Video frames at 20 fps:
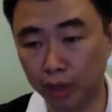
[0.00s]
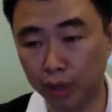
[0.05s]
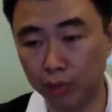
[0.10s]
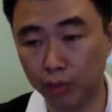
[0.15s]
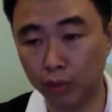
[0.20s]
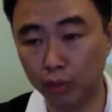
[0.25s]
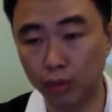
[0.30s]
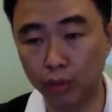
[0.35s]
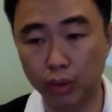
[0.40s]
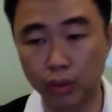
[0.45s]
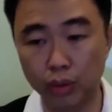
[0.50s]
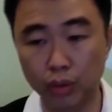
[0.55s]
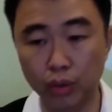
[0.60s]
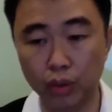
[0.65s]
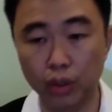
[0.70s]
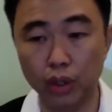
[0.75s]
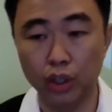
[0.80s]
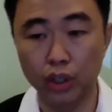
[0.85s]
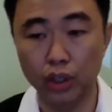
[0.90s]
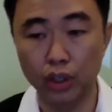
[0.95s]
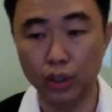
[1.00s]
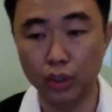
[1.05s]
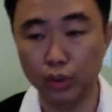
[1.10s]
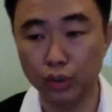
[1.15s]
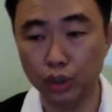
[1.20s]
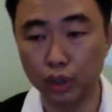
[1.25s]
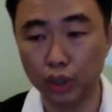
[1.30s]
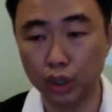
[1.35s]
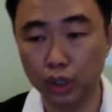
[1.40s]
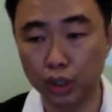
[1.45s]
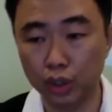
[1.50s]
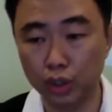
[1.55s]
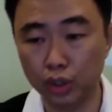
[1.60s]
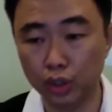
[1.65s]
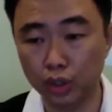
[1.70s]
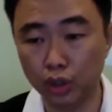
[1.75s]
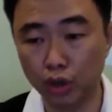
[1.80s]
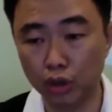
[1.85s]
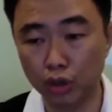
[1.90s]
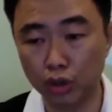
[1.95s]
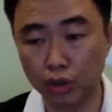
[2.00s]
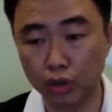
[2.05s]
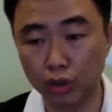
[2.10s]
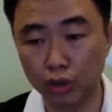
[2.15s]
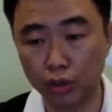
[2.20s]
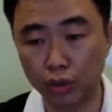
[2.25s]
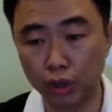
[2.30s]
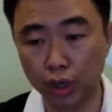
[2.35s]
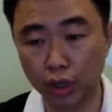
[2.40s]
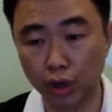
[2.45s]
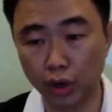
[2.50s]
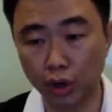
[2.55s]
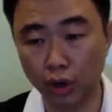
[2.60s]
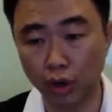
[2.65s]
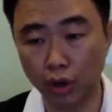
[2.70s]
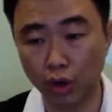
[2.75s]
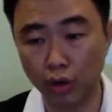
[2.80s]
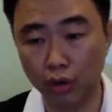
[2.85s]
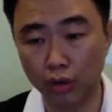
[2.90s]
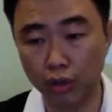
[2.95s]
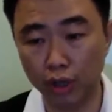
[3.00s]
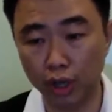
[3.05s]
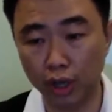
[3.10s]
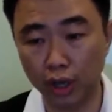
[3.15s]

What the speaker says: and we will usually just concentrate on